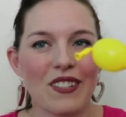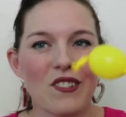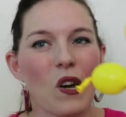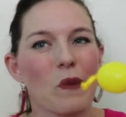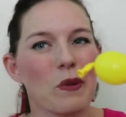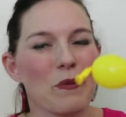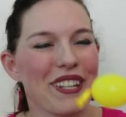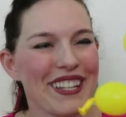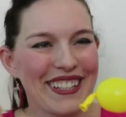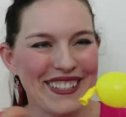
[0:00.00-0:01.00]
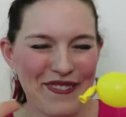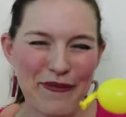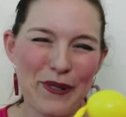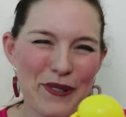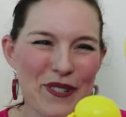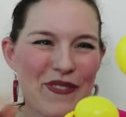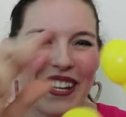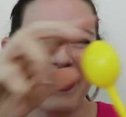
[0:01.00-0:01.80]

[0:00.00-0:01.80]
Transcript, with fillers: time permitting it's important to me